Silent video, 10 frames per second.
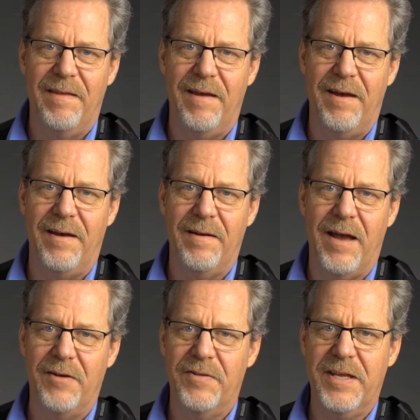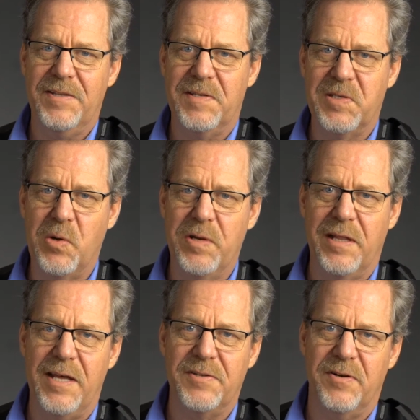Yeah, I don't think it's a Sony
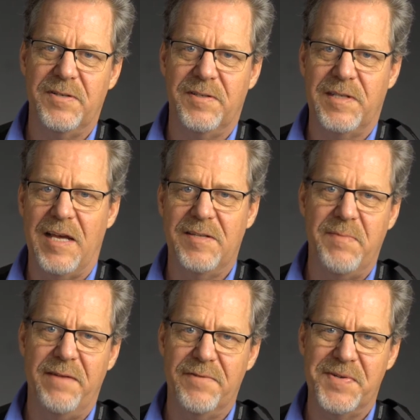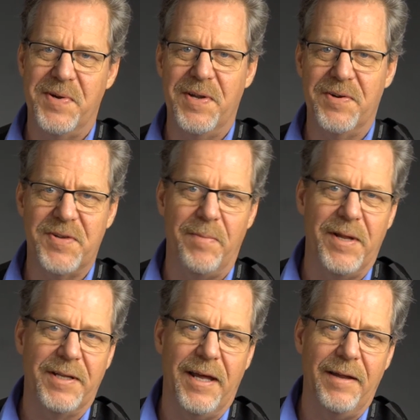lens, or it's a Zeiss made for Sony or something
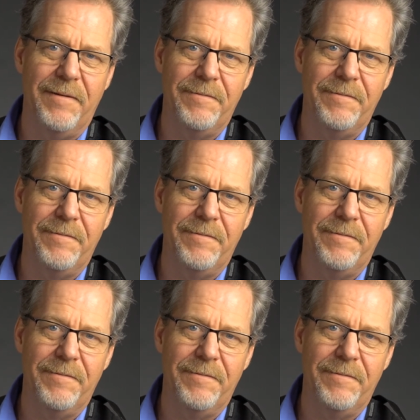like that.